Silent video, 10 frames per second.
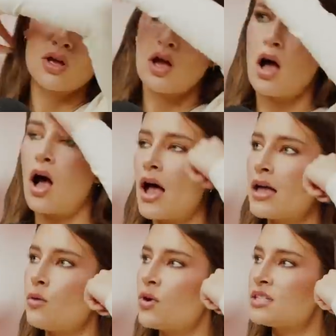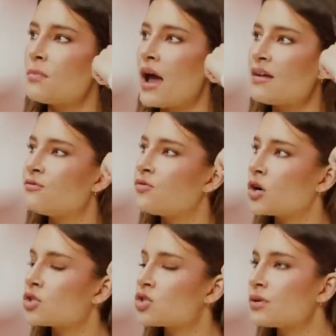bad? it was my
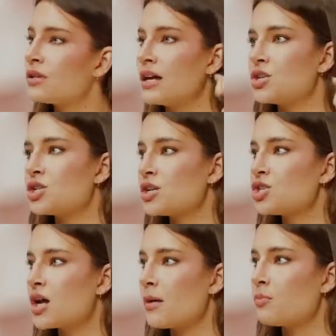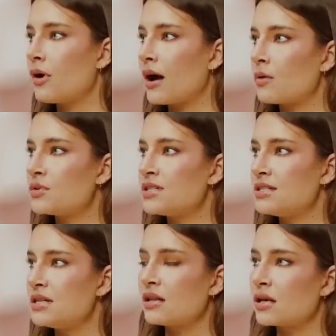first relationship where I was
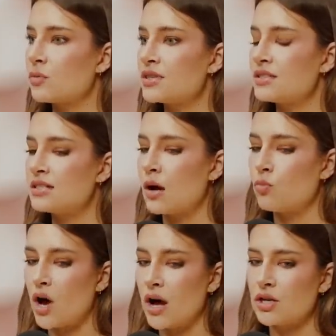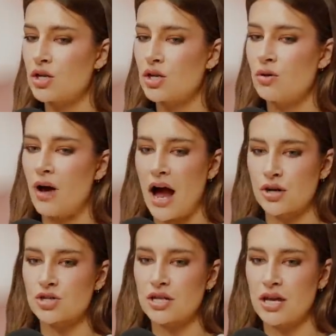dealing with someone who
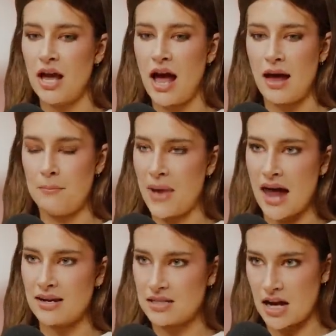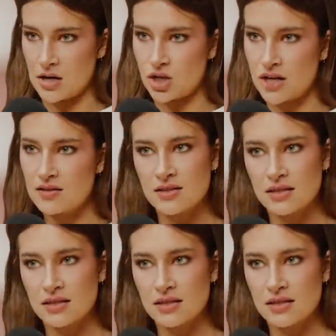actually had bad intentions.